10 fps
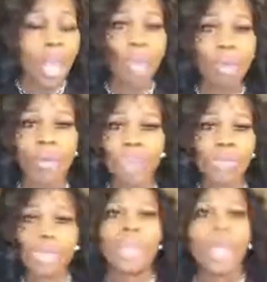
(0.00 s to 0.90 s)
no,
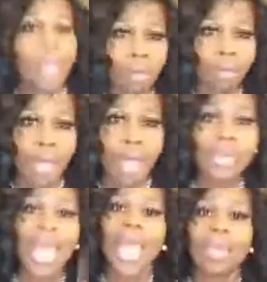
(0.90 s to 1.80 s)

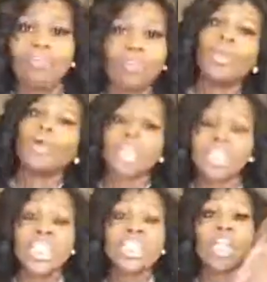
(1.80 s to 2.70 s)
I'm not
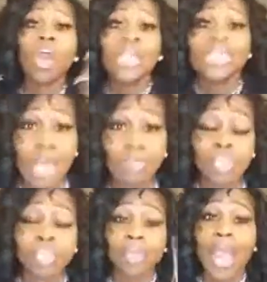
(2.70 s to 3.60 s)
rebellious. As long
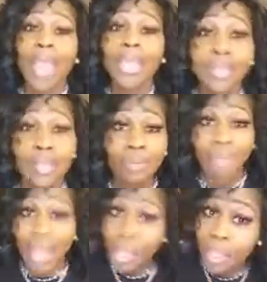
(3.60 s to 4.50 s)
as I'm trying,
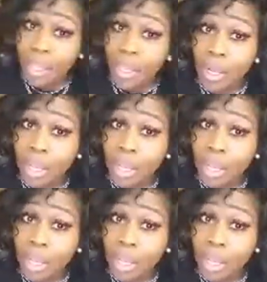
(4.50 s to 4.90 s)
right?